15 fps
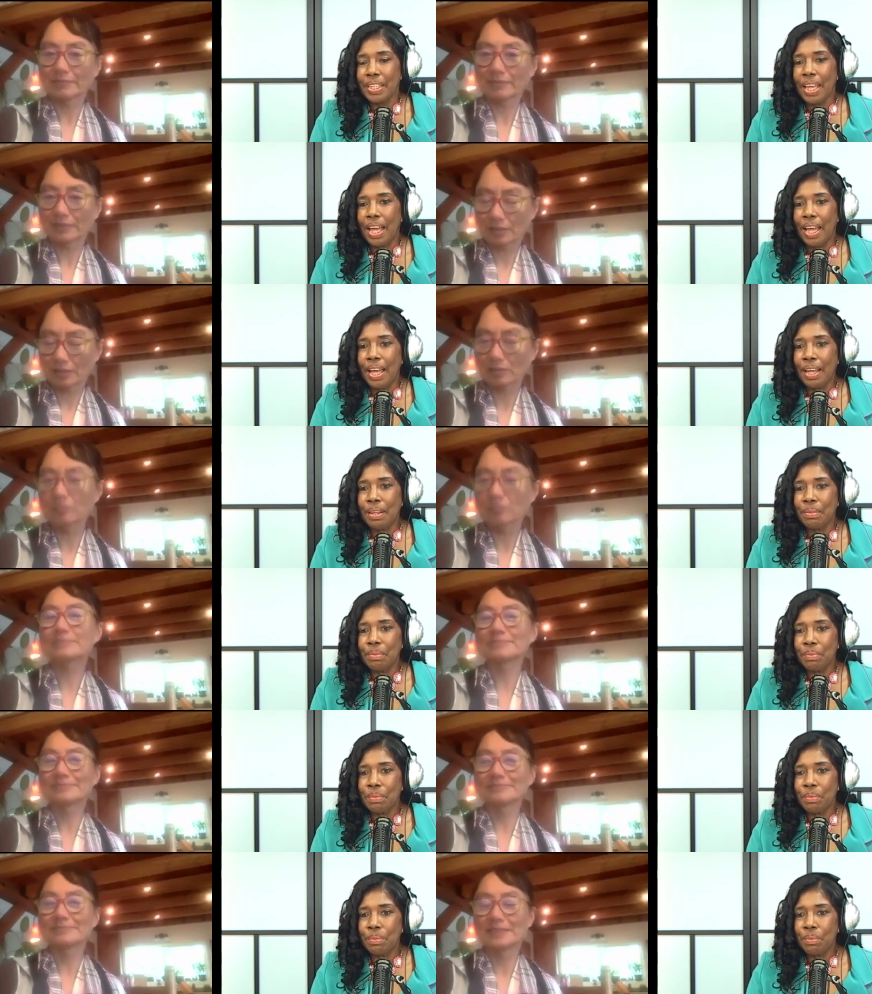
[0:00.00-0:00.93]
Speaker 1: Uh,
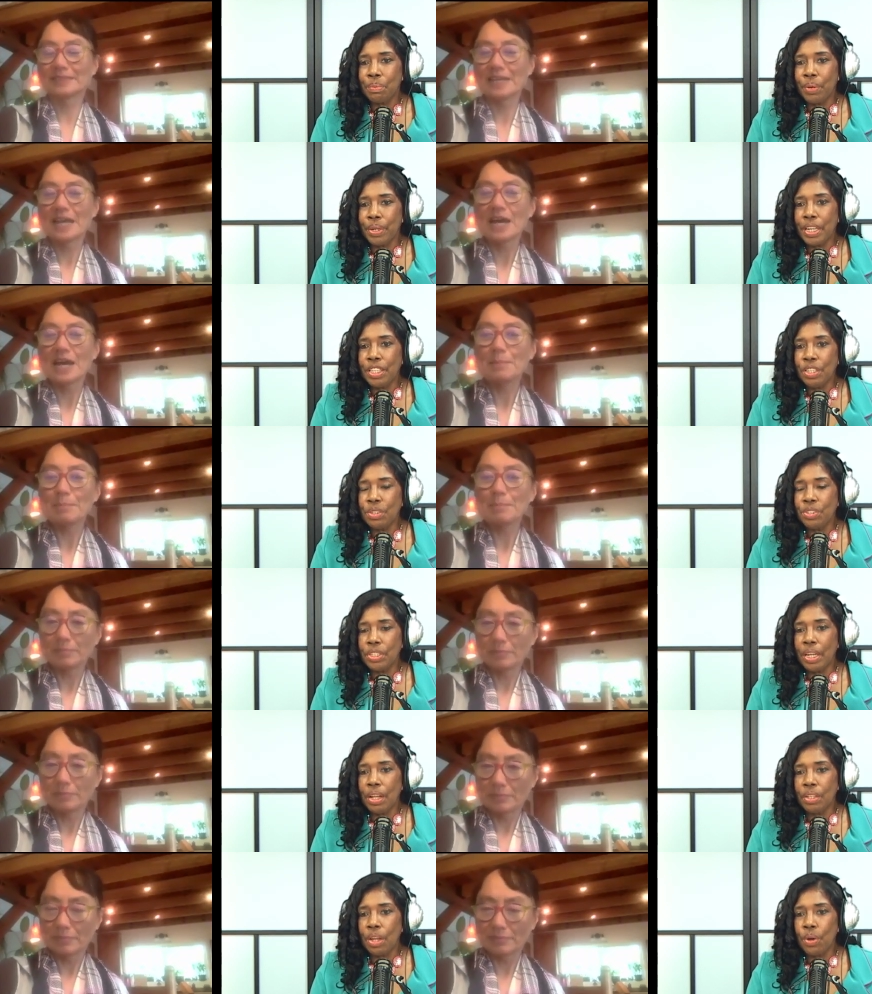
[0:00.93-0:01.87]
what can you
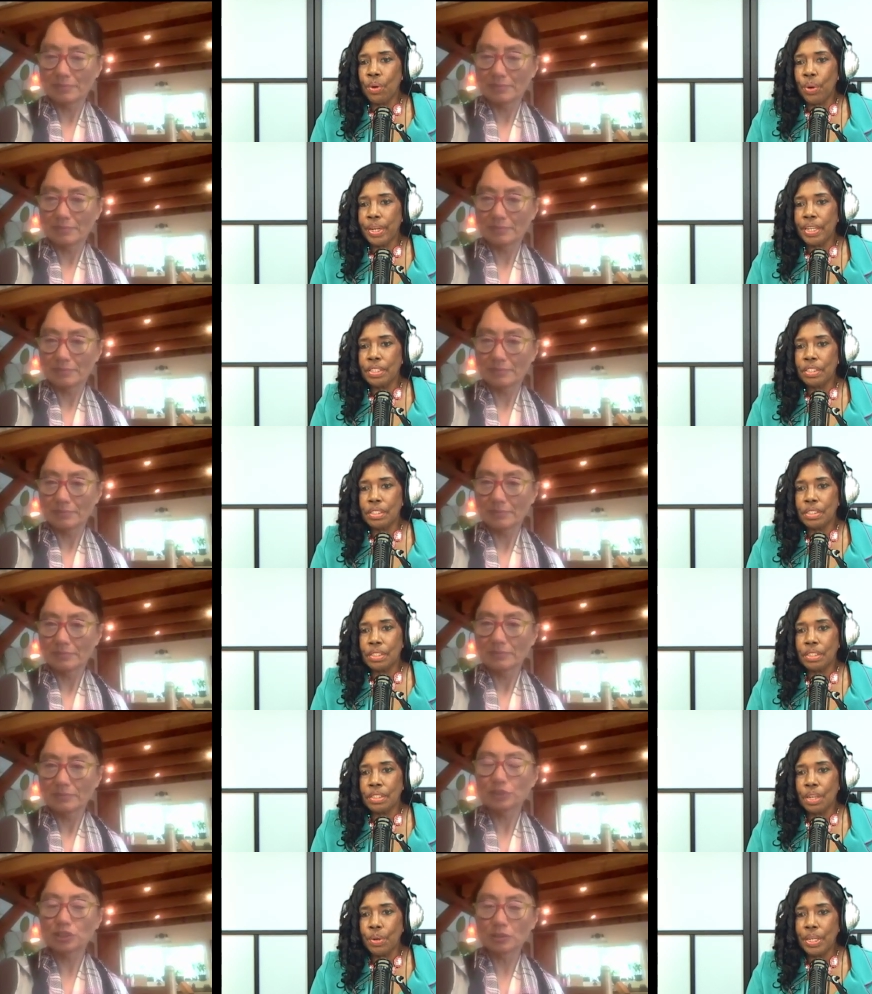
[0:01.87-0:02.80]
tell our audience?
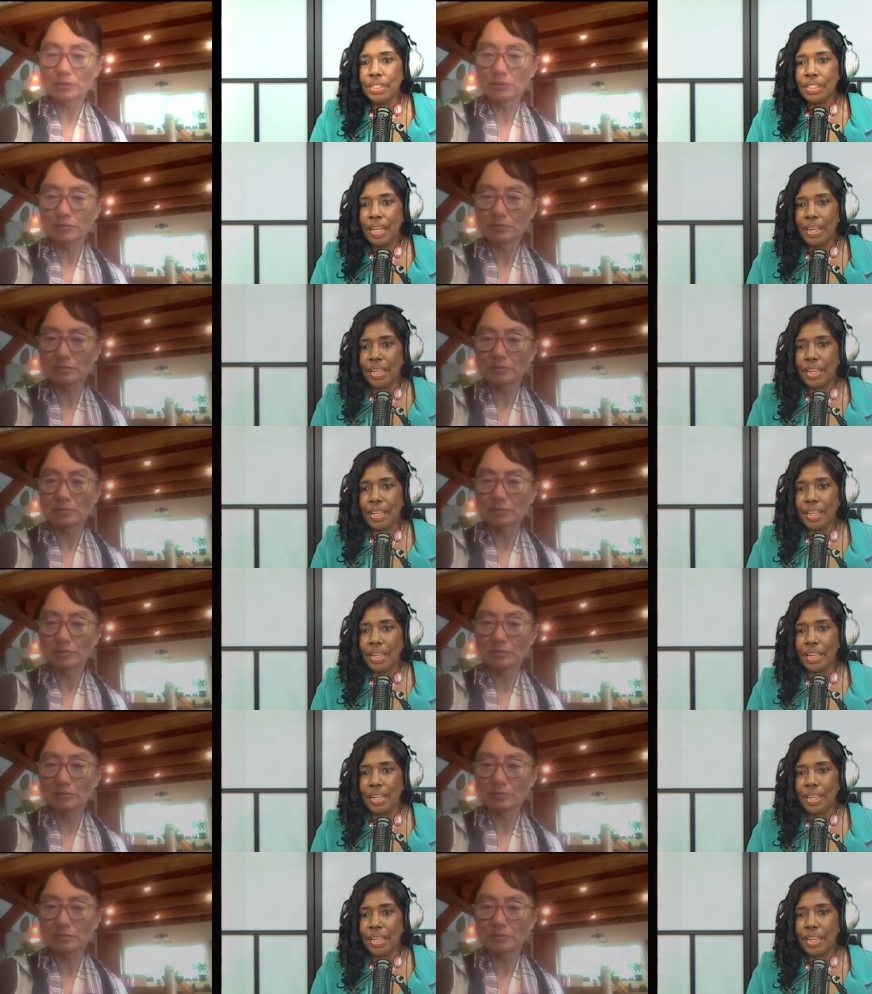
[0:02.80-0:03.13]
30